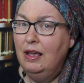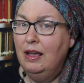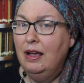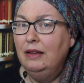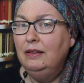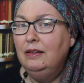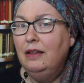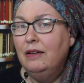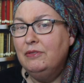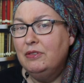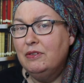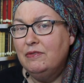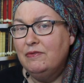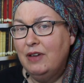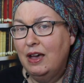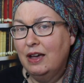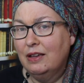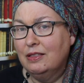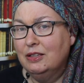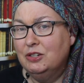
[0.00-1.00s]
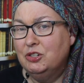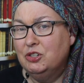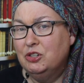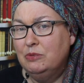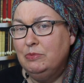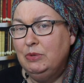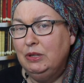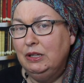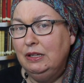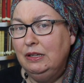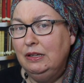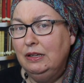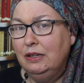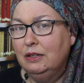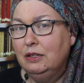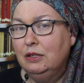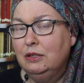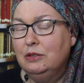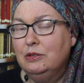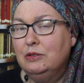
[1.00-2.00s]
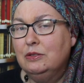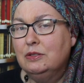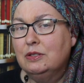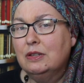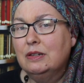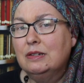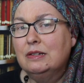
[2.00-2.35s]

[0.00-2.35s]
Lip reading: I love the fact that Jubilee includes